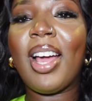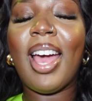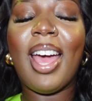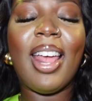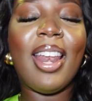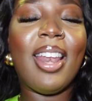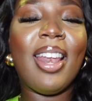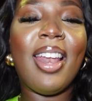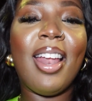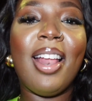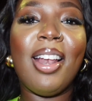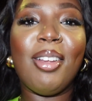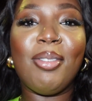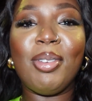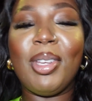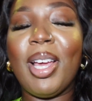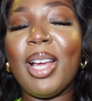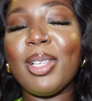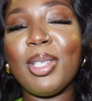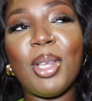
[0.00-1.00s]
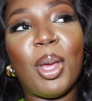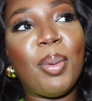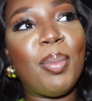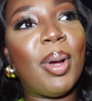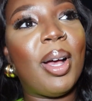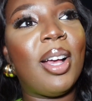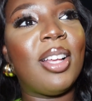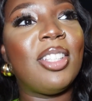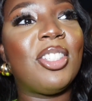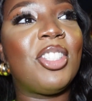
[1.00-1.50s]
and I love you guys so
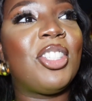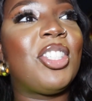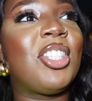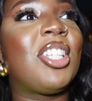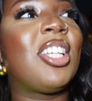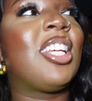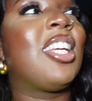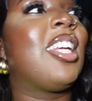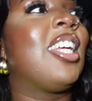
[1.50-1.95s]
much.